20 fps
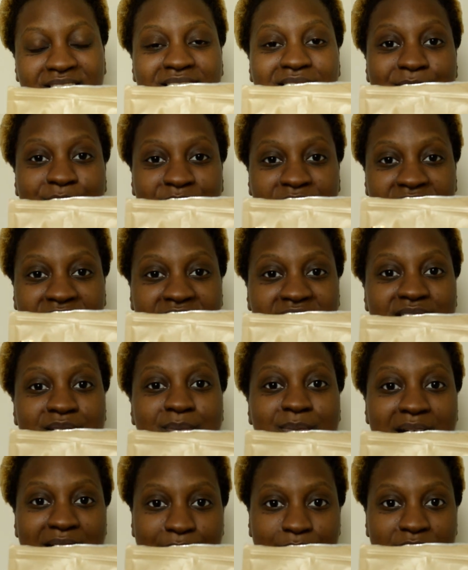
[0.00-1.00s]
company that you
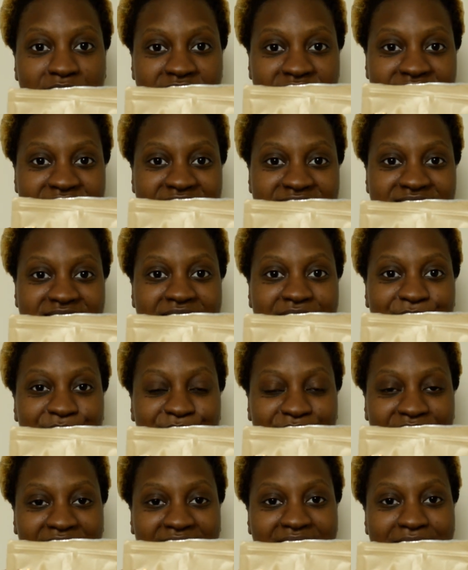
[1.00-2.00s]
might want to test out,
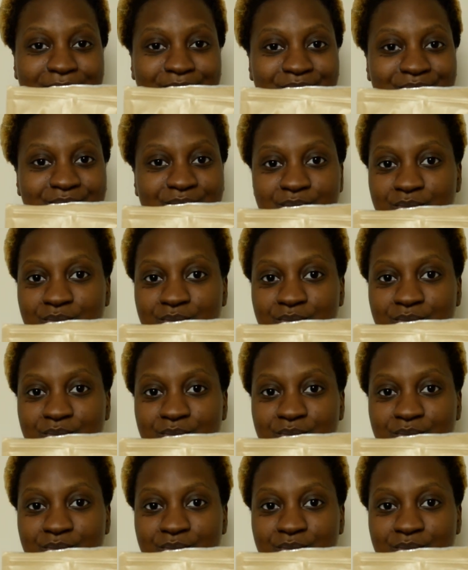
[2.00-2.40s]
okay?